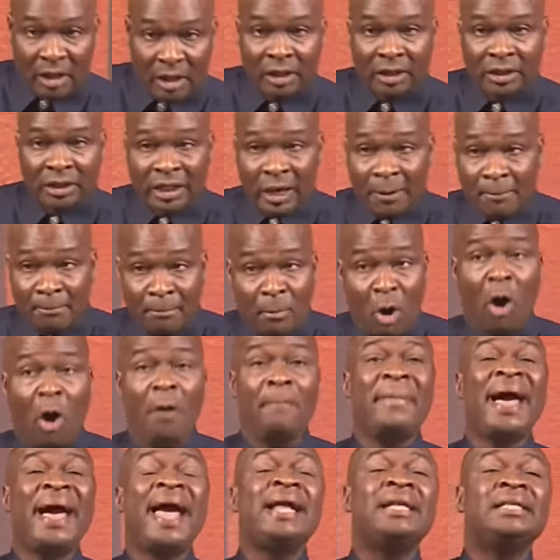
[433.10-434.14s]
the
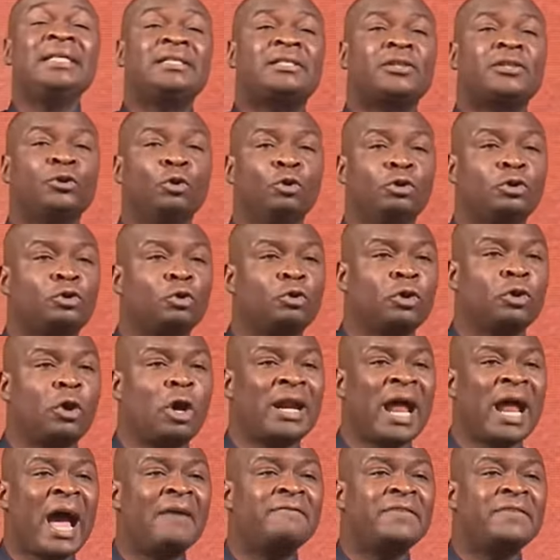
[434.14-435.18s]
moment you do
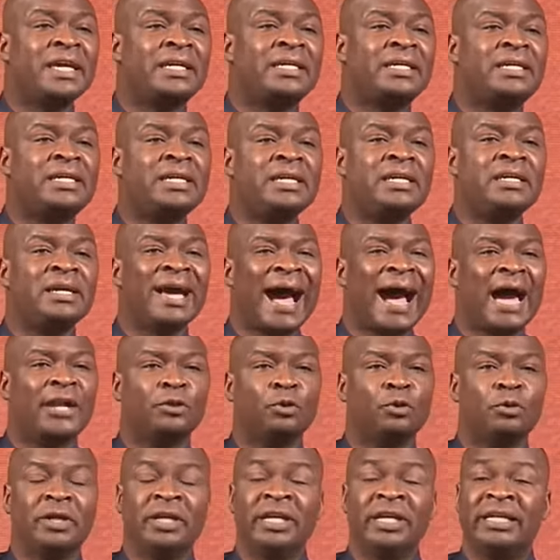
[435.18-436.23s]
not have a key and
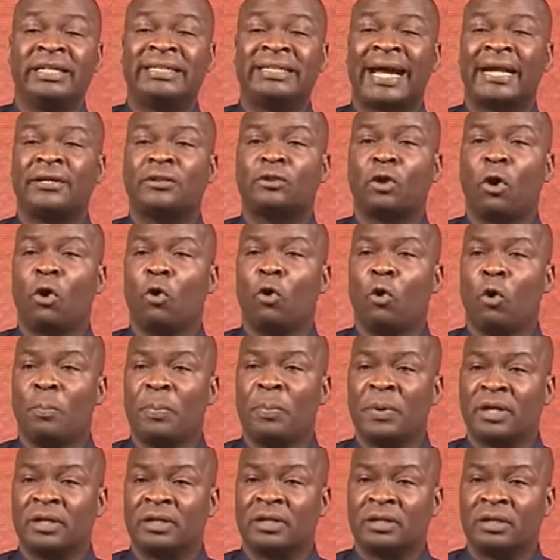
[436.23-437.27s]
you need that door
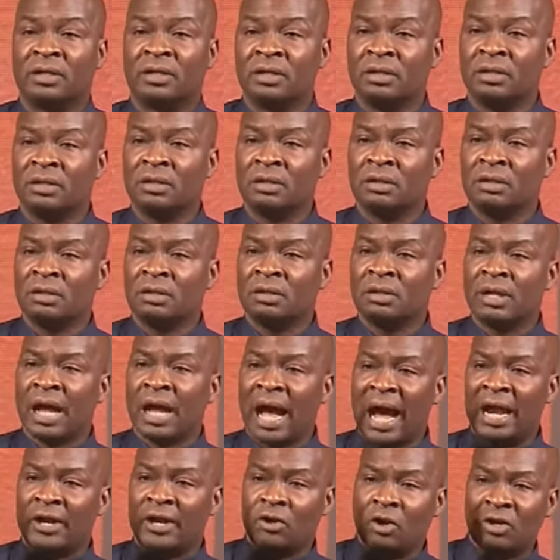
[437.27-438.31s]
open,
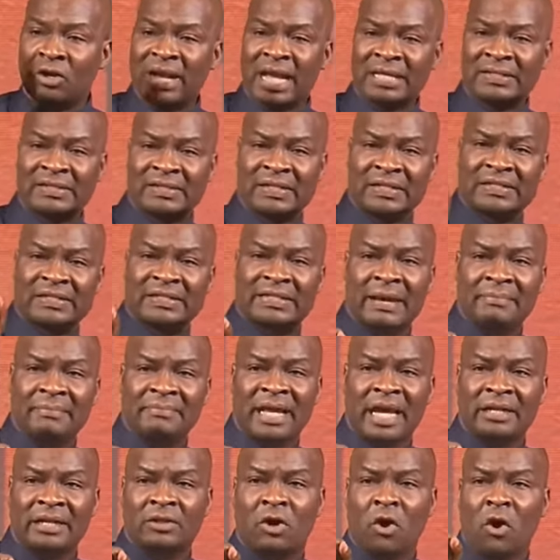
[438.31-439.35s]
another system
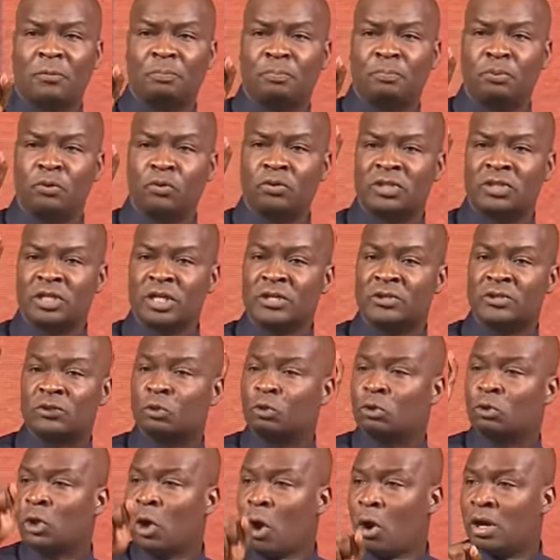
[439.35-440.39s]
that God put is
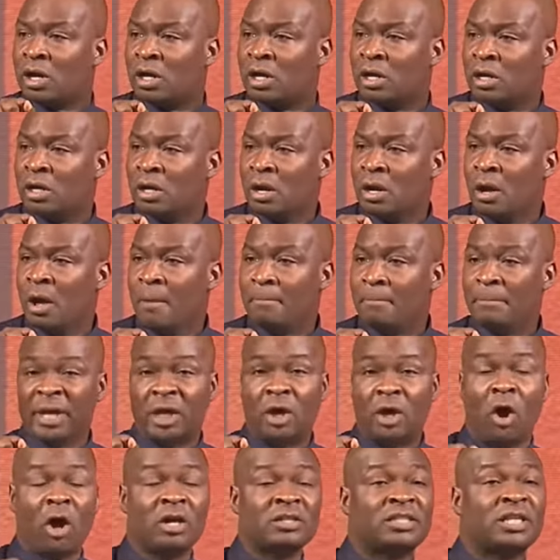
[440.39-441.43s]
to knock.
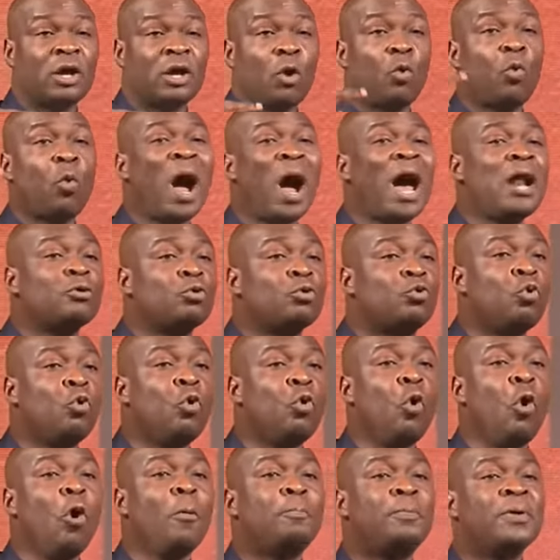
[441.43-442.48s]
Because the one who
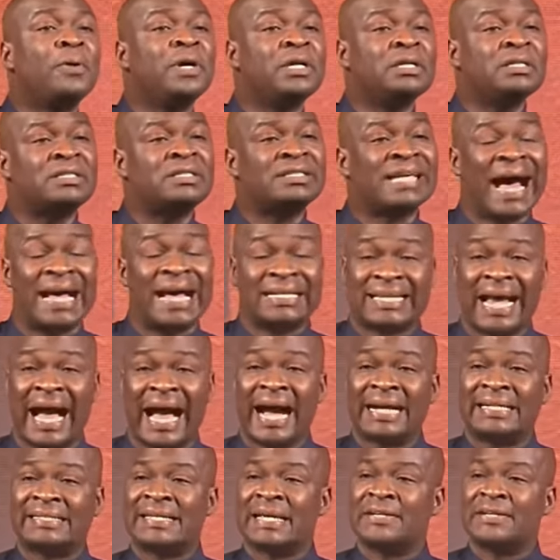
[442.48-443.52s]
opens has
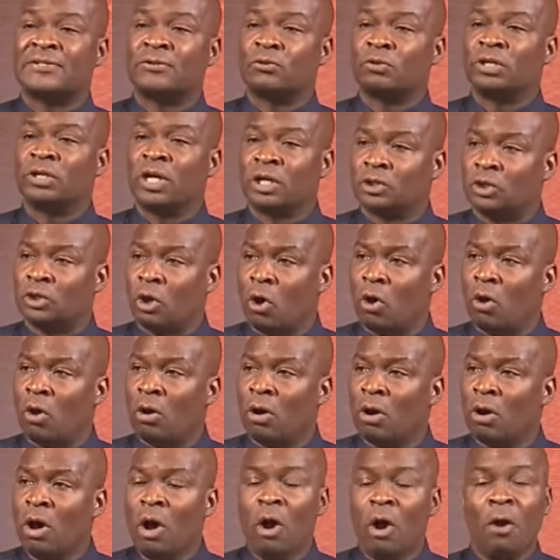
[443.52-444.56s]
access to the door.
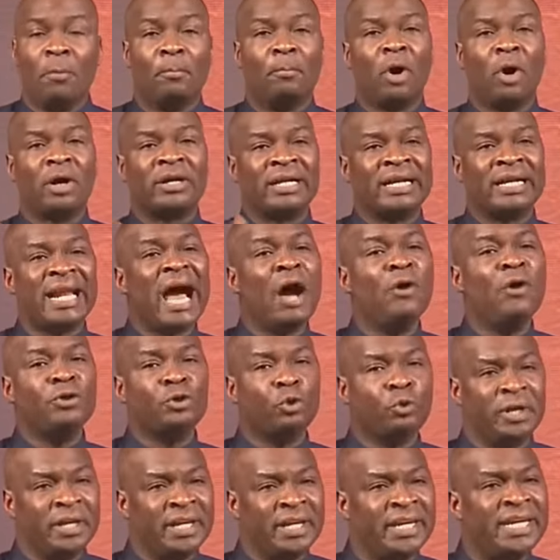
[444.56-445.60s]
But now
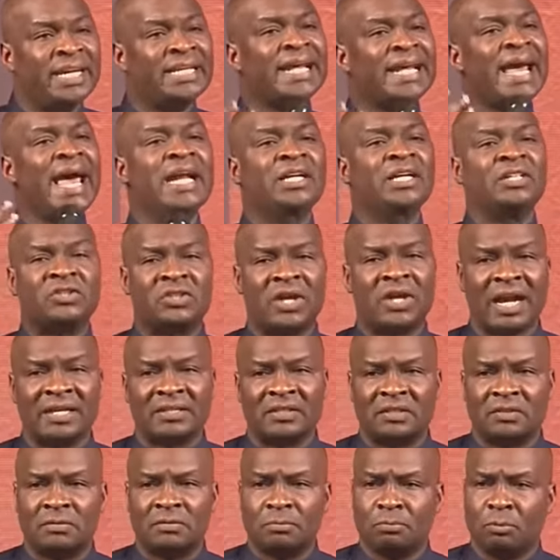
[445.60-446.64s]
you need
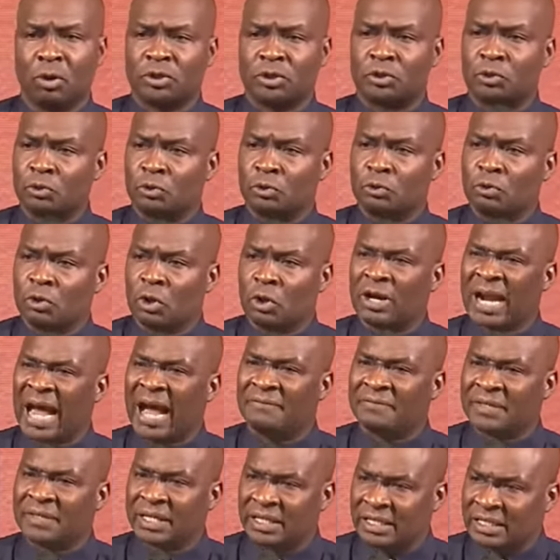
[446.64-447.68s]
entrance, but you do not
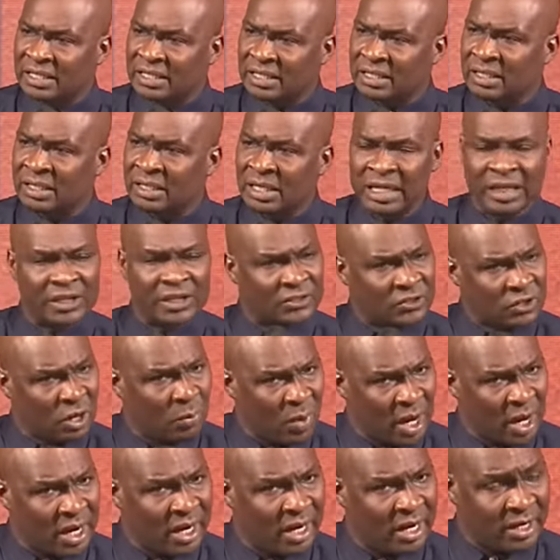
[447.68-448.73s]
have the key. Is
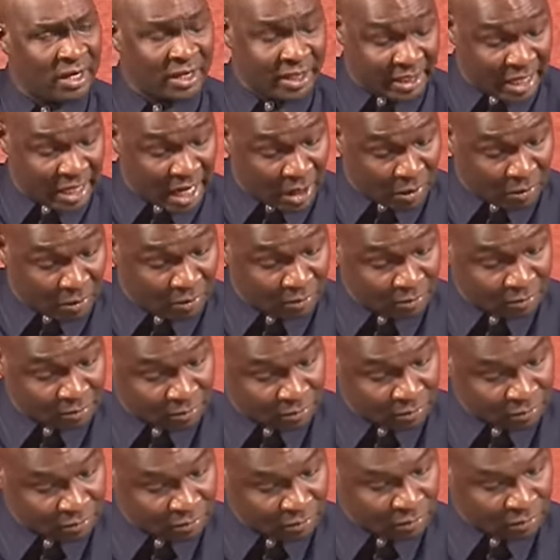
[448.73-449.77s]
someone learning now?
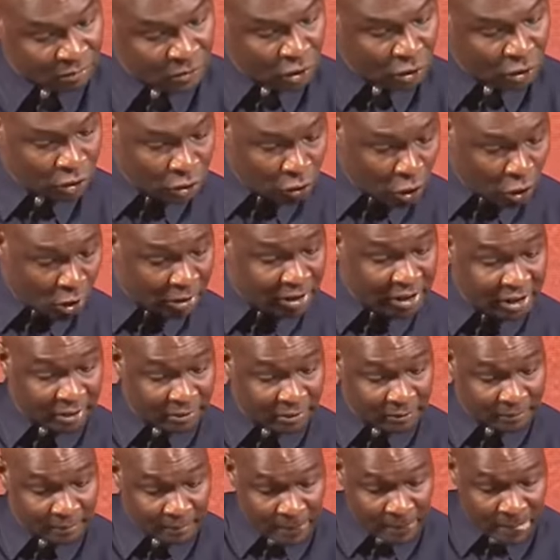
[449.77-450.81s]

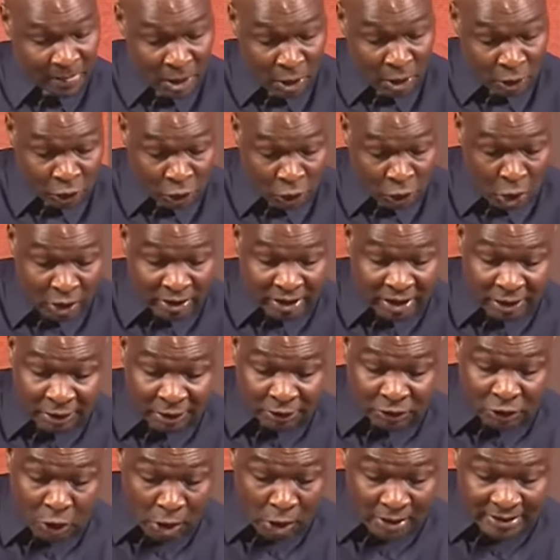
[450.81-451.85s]
Knocking.
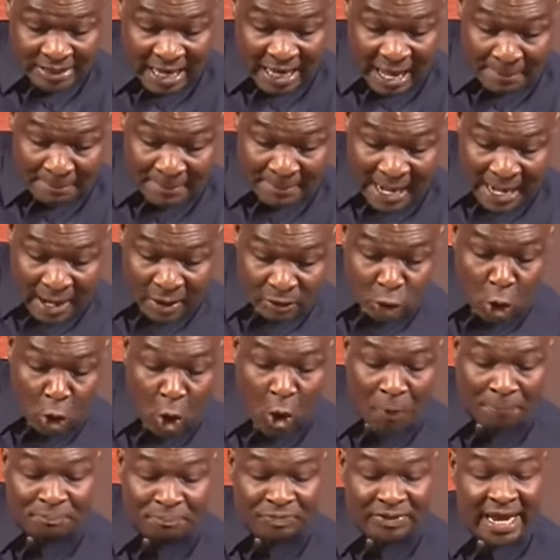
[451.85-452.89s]
Knocking talks about
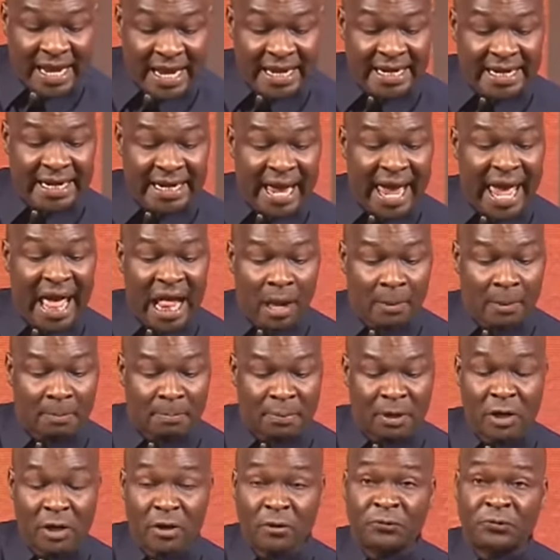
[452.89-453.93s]
obtaining help
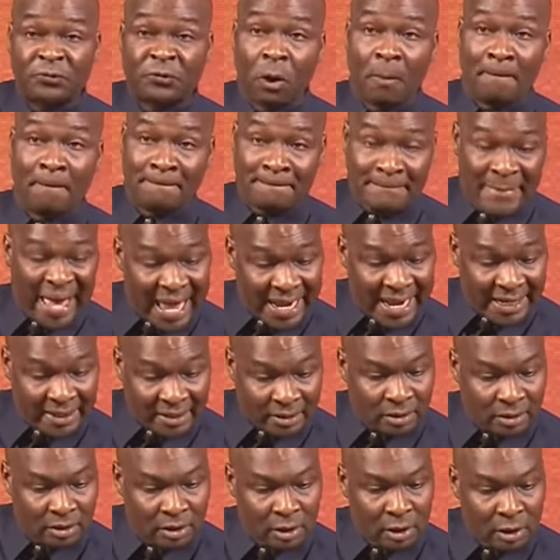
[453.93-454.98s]
from
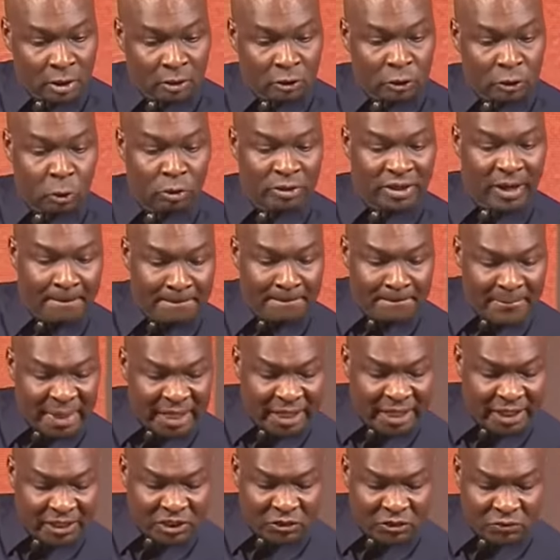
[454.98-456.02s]
men through the
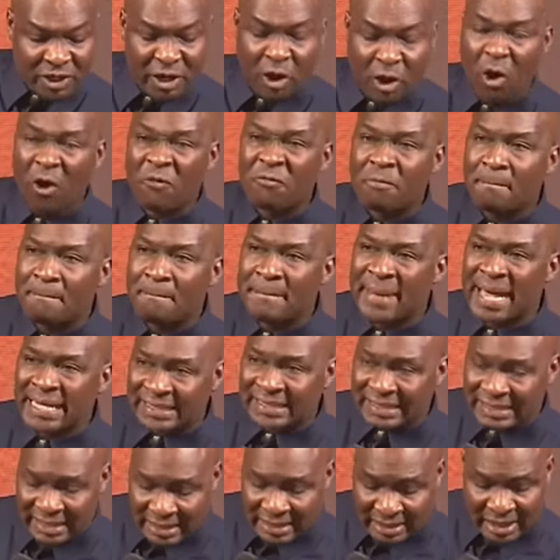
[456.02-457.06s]
ministry of
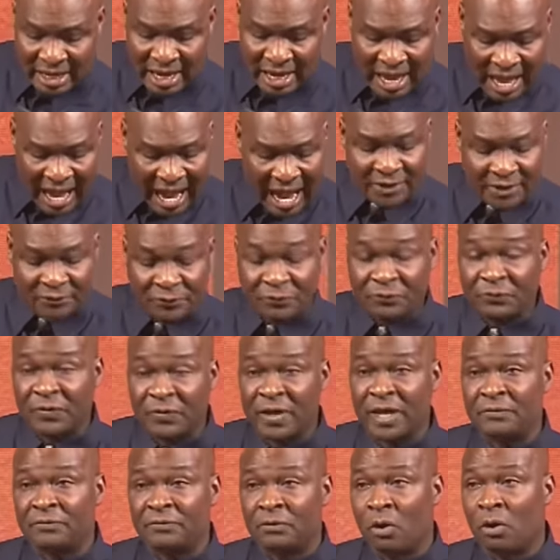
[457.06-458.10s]
mercy and
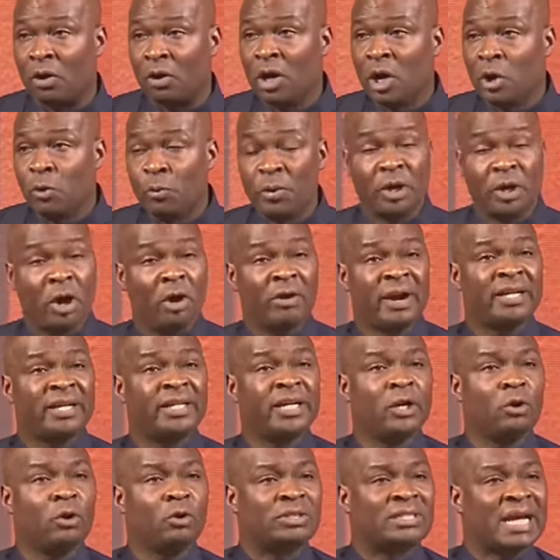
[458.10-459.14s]
favor. We
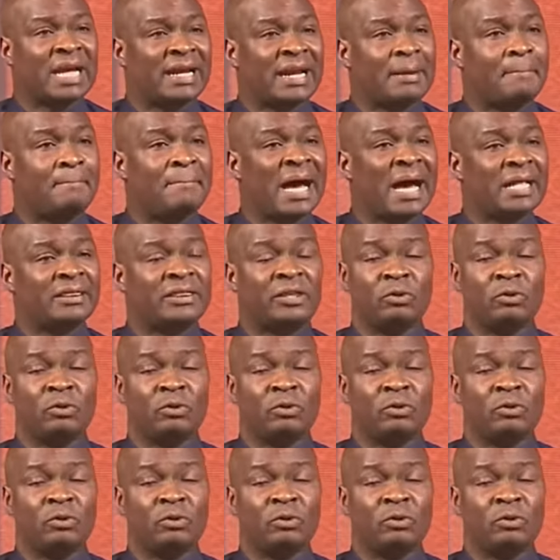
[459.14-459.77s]
already looked at Matthew